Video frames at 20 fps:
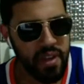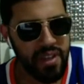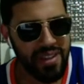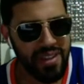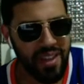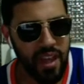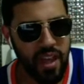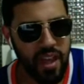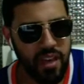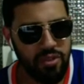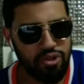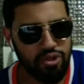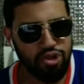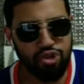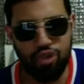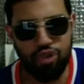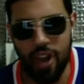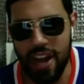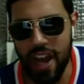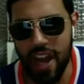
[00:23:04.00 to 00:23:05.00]
The heels
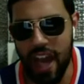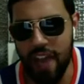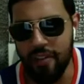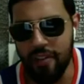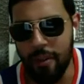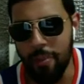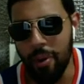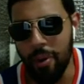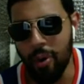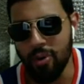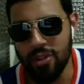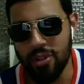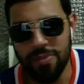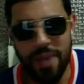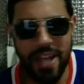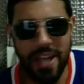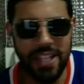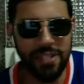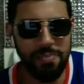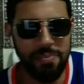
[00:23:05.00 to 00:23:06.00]
try to have a
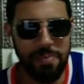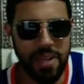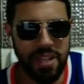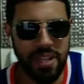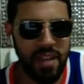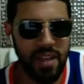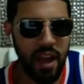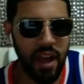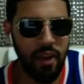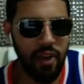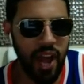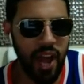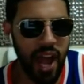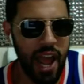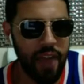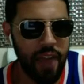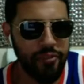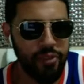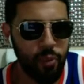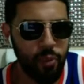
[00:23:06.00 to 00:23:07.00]
post-match beatdown
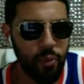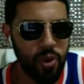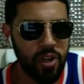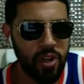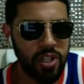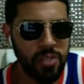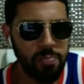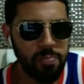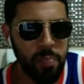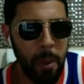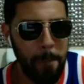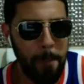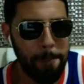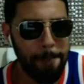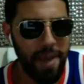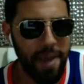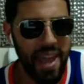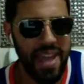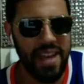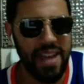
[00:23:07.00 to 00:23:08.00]
afterwards, but
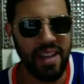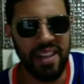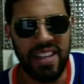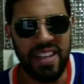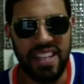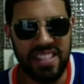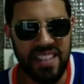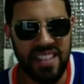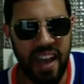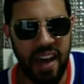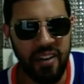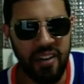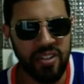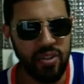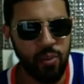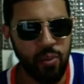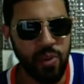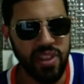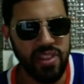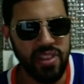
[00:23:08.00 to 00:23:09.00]
Bey cleans
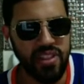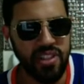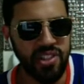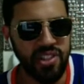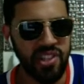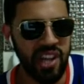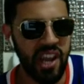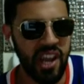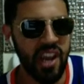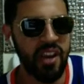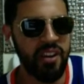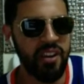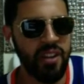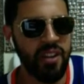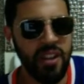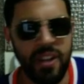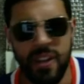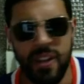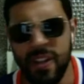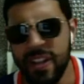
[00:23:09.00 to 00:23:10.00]
house with the chair.
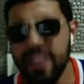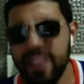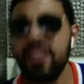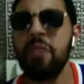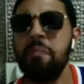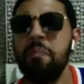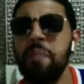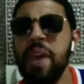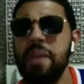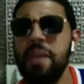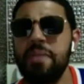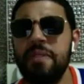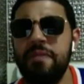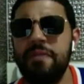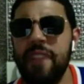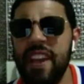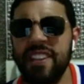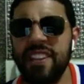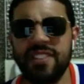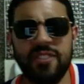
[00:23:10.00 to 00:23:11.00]
The
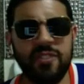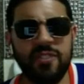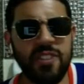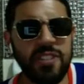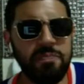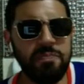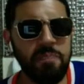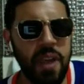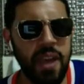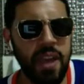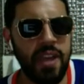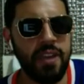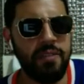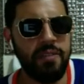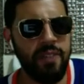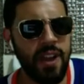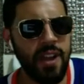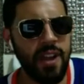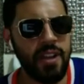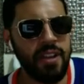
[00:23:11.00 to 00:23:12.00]
babyface Chris Bey,
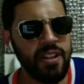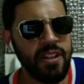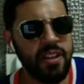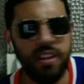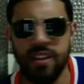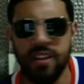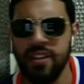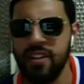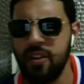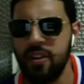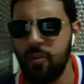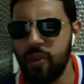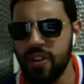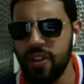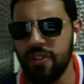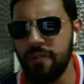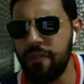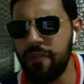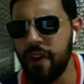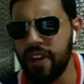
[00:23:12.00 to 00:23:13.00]
right? Where
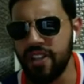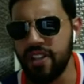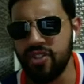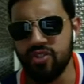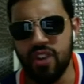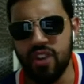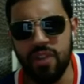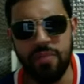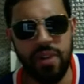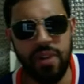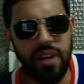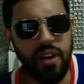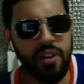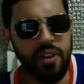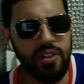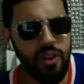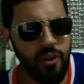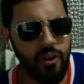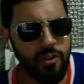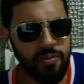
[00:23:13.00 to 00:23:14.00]
the fuck is Trey Miguel,
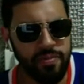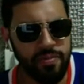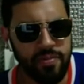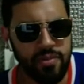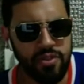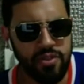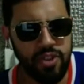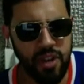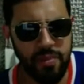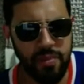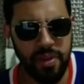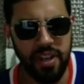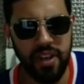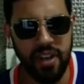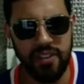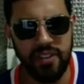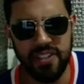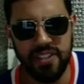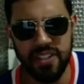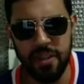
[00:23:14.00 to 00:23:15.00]
though? Trey
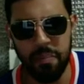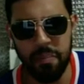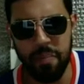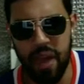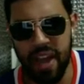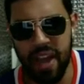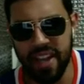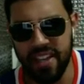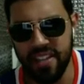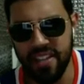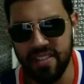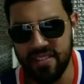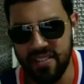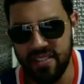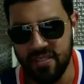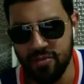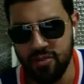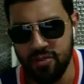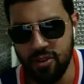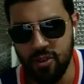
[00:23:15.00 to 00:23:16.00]
Miguel's in the back. He's
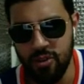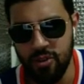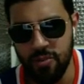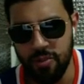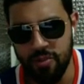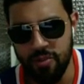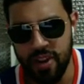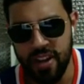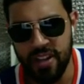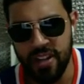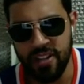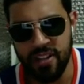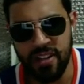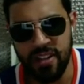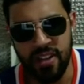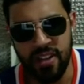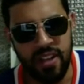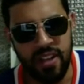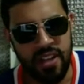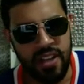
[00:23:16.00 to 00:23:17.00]
still recuperating.
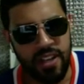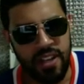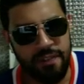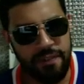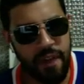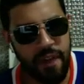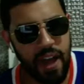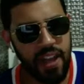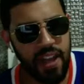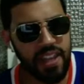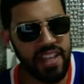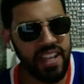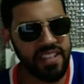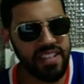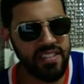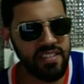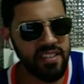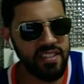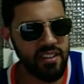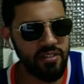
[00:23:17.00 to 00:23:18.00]
He finally
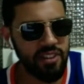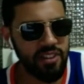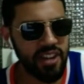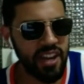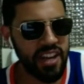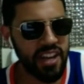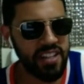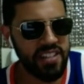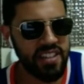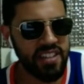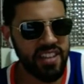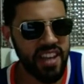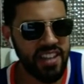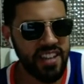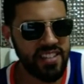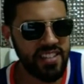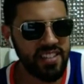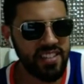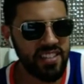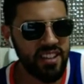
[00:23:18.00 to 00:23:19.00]
gets into the ring, and as he
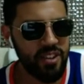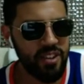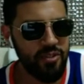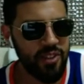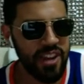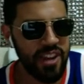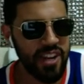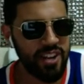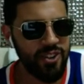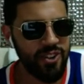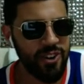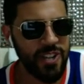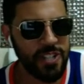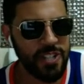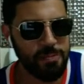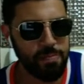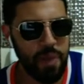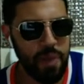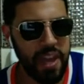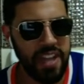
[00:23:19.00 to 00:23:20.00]
gets into the ring,
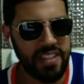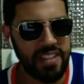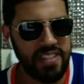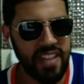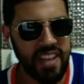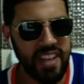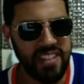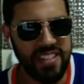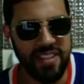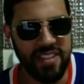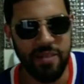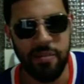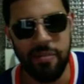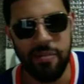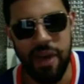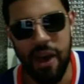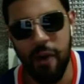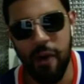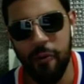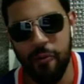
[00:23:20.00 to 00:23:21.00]
Chris Bey takes him
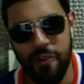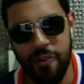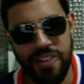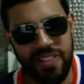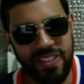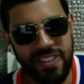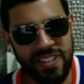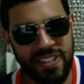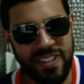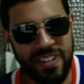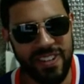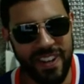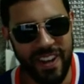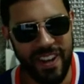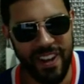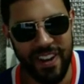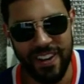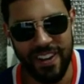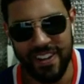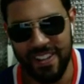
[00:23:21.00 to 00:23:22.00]
out with a
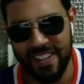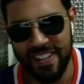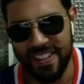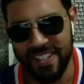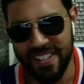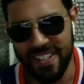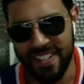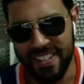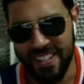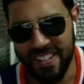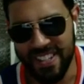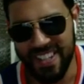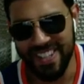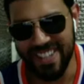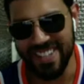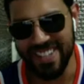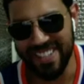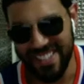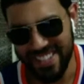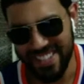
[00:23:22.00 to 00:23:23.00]
chair
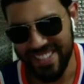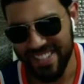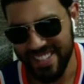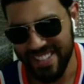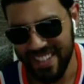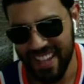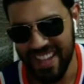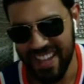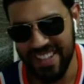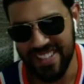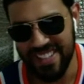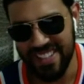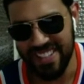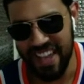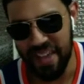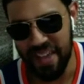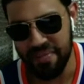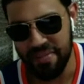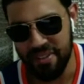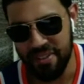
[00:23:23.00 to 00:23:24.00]
and
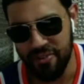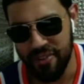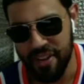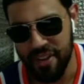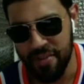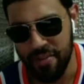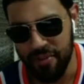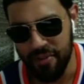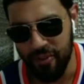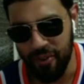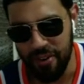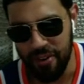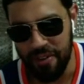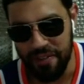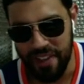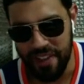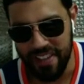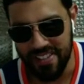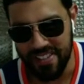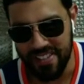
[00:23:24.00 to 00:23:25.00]
escapes the ring before the
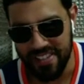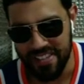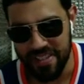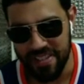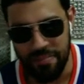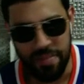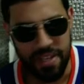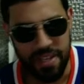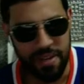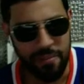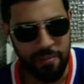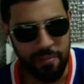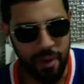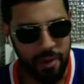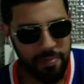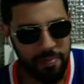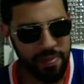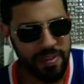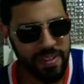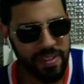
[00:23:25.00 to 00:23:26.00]
faces can beat him up.